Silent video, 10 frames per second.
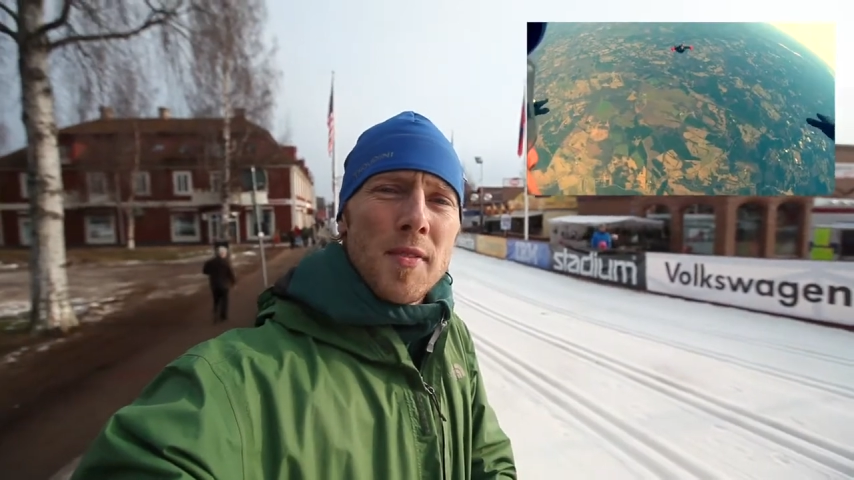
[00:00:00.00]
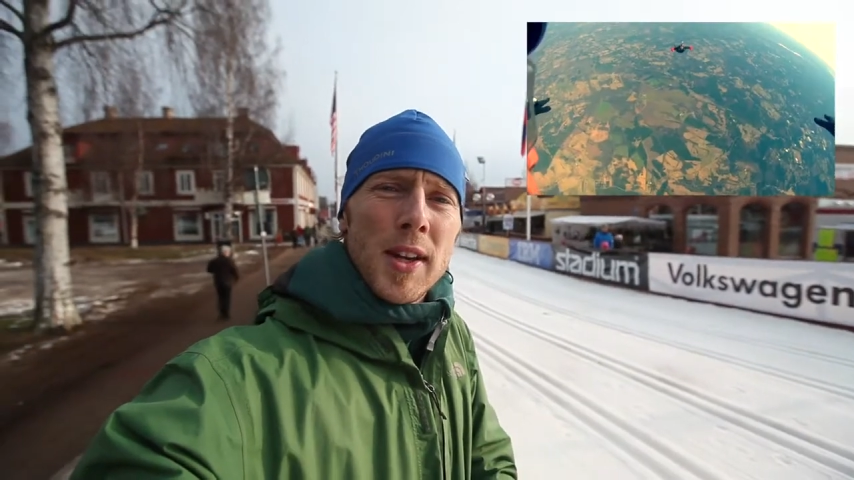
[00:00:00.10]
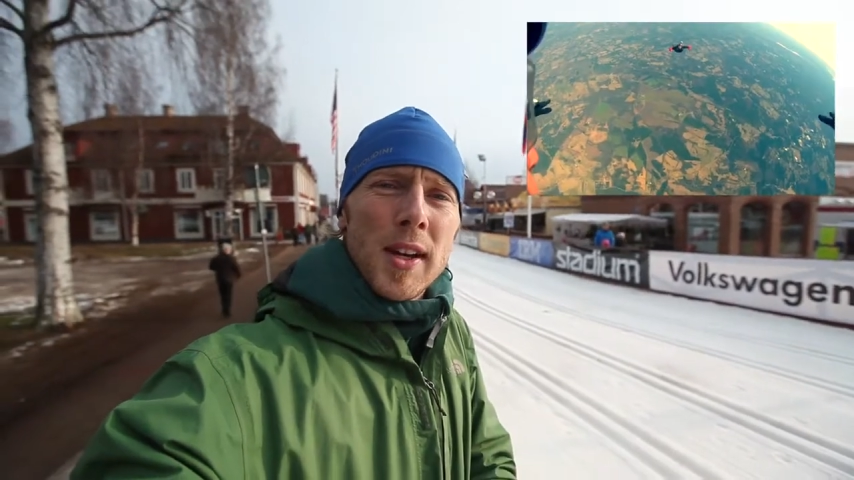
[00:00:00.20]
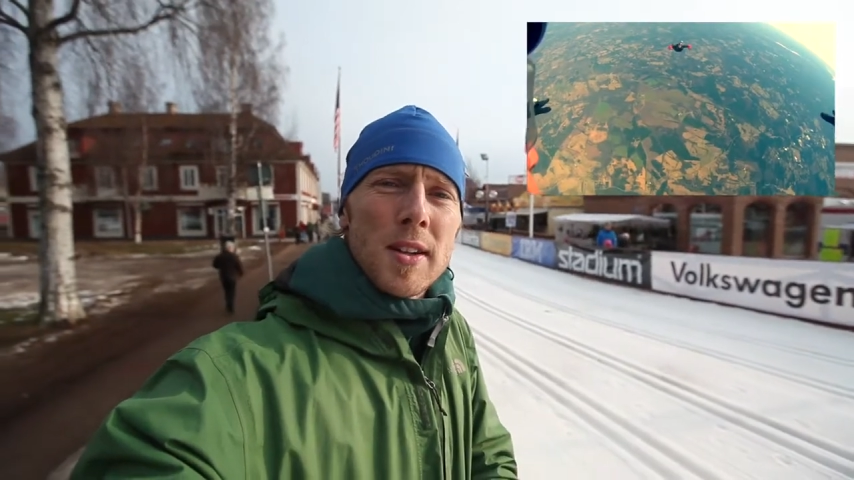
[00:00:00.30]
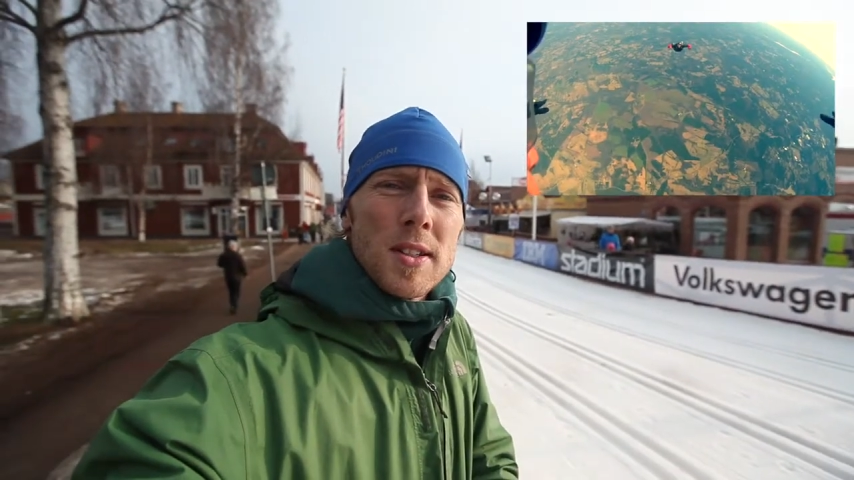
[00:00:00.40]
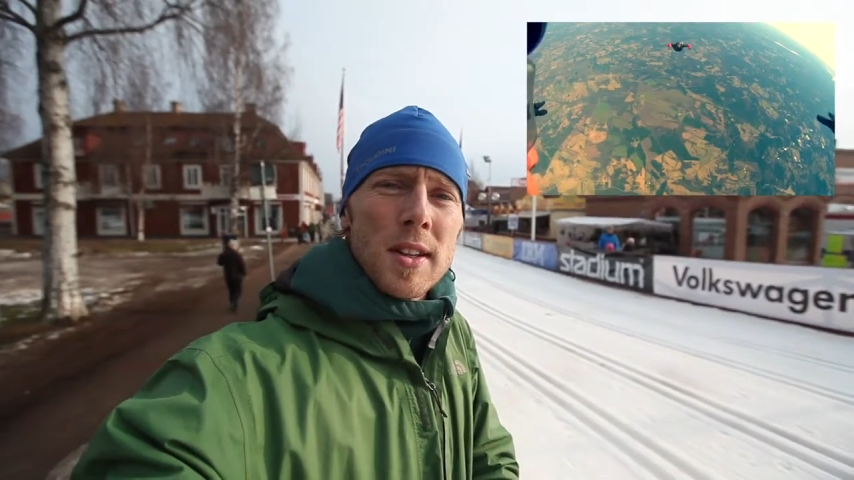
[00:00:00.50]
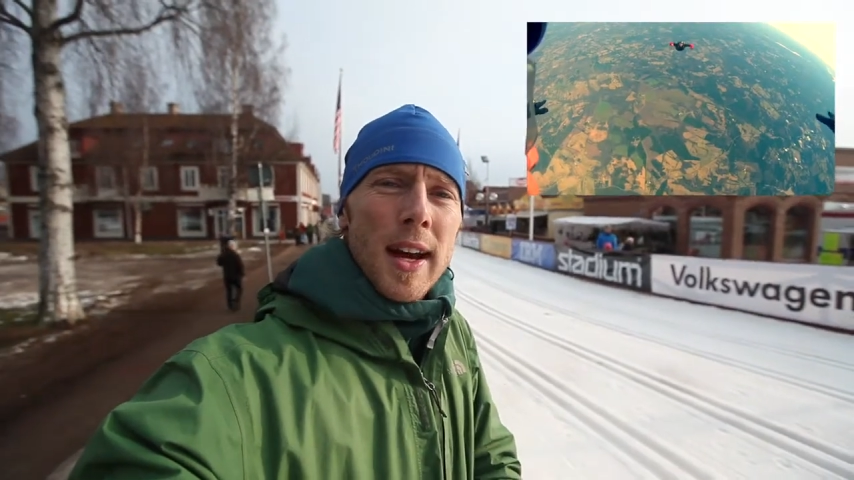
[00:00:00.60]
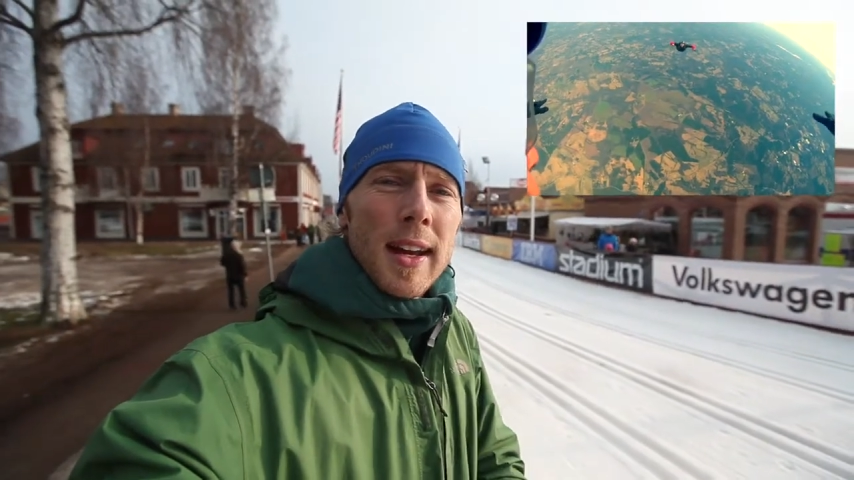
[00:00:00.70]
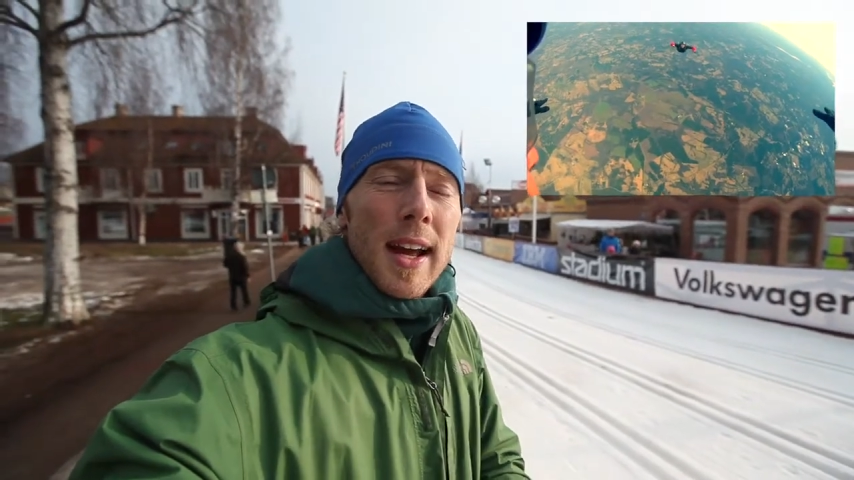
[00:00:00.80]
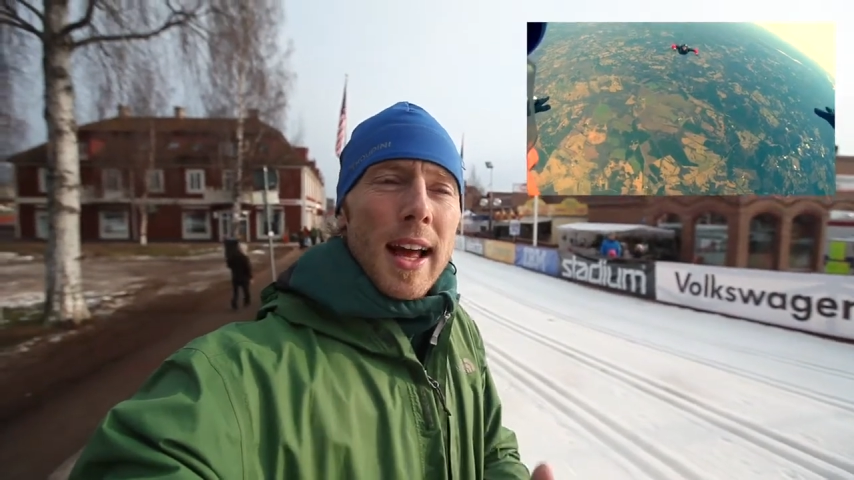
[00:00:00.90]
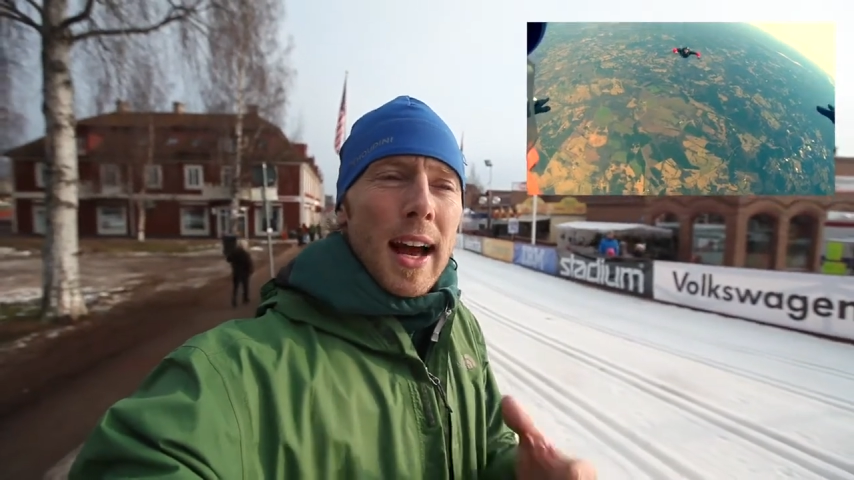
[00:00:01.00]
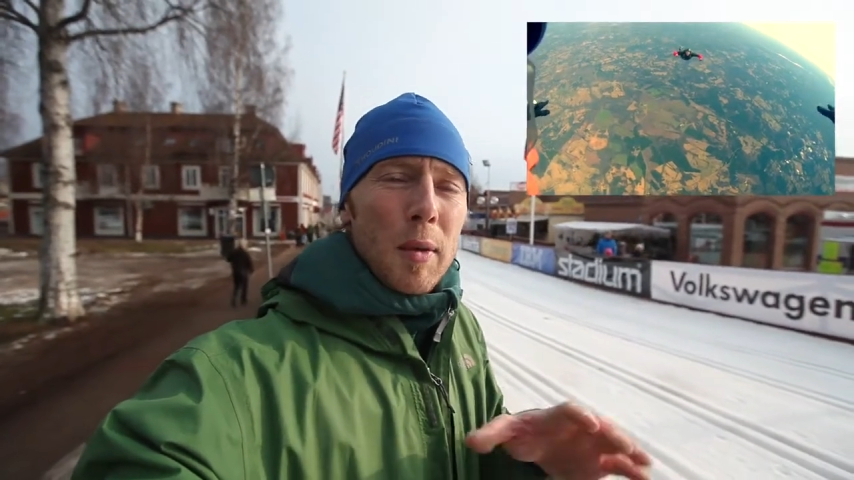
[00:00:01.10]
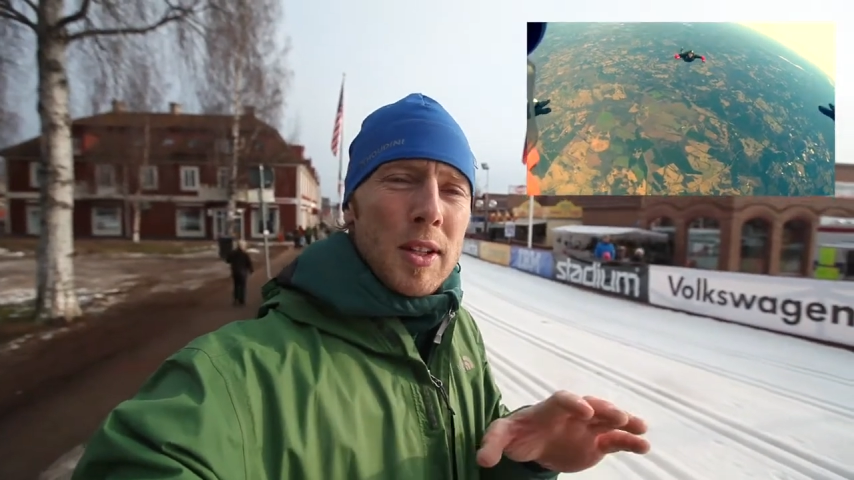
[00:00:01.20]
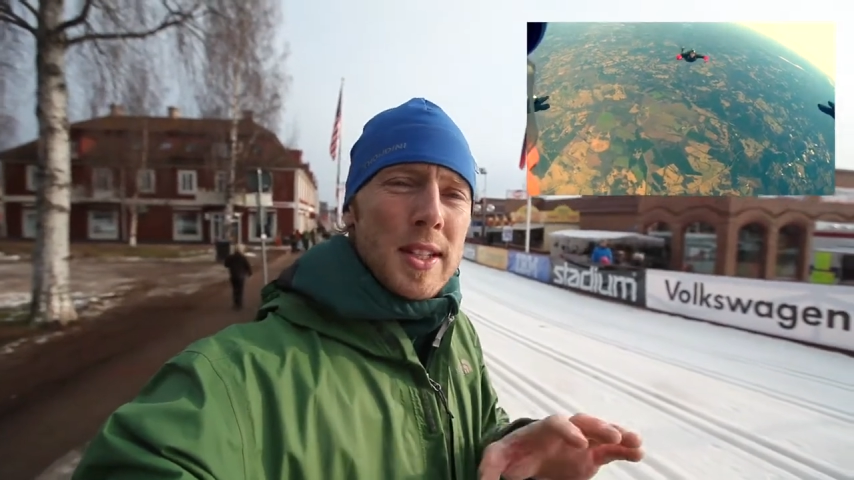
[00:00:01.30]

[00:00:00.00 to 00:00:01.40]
videos on that. I want to